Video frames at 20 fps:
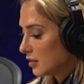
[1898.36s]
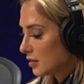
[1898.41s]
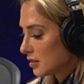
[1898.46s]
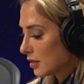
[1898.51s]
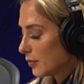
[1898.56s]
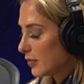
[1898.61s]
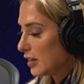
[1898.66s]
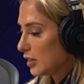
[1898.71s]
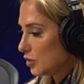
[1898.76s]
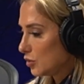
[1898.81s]

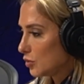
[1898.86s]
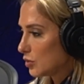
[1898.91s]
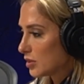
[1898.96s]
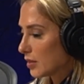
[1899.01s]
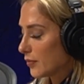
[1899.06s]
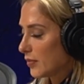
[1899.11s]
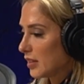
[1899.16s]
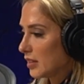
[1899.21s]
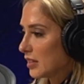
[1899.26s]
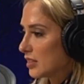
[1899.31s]
somebody do
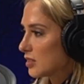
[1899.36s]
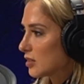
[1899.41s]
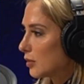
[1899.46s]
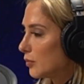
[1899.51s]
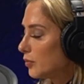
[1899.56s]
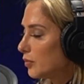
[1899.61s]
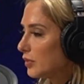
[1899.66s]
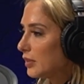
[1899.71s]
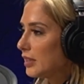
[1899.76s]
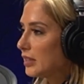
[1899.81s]
something that's
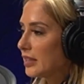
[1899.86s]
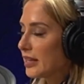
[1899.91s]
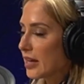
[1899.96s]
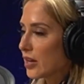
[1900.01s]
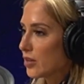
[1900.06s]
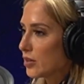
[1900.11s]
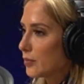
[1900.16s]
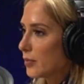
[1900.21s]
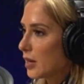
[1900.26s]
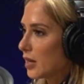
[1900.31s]
completely
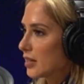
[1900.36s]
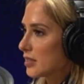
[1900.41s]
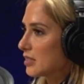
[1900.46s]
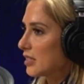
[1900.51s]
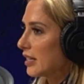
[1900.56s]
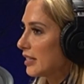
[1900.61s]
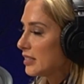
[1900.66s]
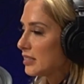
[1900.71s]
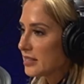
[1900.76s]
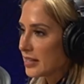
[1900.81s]
out of the box
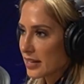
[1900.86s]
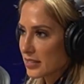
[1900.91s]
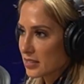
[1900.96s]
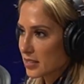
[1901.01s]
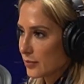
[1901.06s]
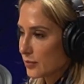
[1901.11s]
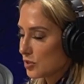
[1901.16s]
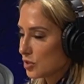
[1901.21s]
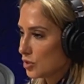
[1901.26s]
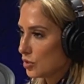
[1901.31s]
that I didn't ask
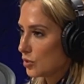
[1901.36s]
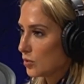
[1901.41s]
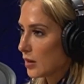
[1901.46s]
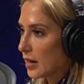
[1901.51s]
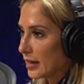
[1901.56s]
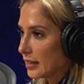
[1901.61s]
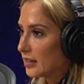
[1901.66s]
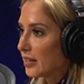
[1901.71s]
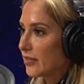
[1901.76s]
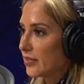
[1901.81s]
them to do,
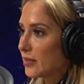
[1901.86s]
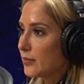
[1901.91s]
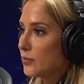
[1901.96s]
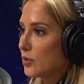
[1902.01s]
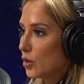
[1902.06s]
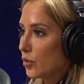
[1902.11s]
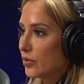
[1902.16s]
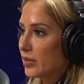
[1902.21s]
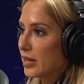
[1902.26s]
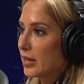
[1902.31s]
I let them
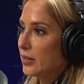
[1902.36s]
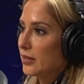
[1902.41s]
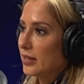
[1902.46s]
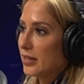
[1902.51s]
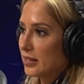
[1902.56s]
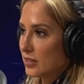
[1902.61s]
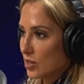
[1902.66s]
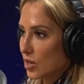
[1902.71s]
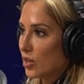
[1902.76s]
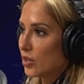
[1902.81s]
know that I
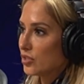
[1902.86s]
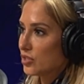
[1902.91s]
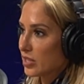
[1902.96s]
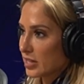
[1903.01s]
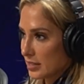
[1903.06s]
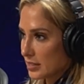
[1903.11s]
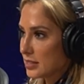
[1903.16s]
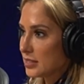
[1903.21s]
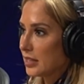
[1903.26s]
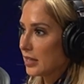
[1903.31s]
acknowledge and
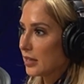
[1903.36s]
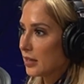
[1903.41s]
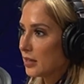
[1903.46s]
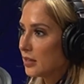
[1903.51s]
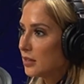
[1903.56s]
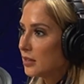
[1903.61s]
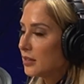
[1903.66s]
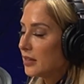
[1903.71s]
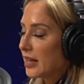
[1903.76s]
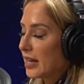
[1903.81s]
I see it
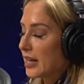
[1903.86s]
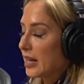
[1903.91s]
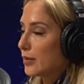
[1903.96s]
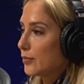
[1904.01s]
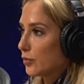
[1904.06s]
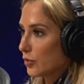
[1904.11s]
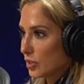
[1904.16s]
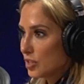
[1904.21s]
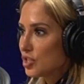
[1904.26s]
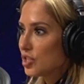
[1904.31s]
and I
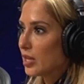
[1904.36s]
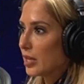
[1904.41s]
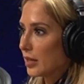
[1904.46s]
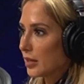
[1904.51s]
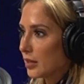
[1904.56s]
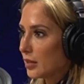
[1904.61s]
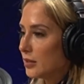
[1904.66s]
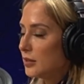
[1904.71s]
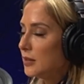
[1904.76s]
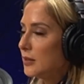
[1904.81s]
appreciate
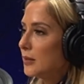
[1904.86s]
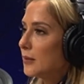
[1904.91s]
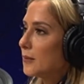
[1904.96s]
it,